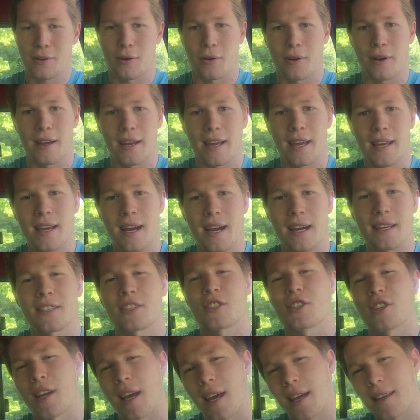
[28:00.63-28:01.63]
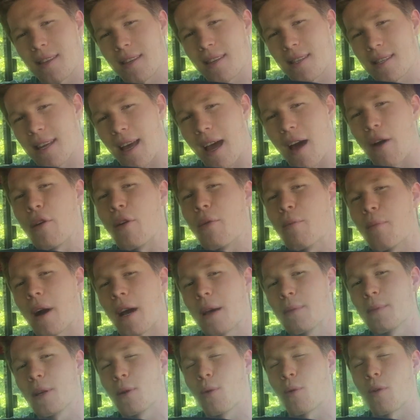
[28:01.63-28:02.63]
Or hey guys, check this out. It
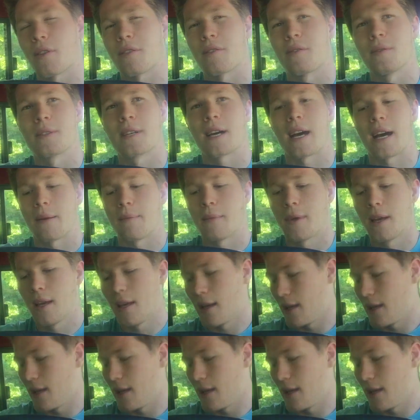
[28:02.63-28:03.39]
might be worth your time.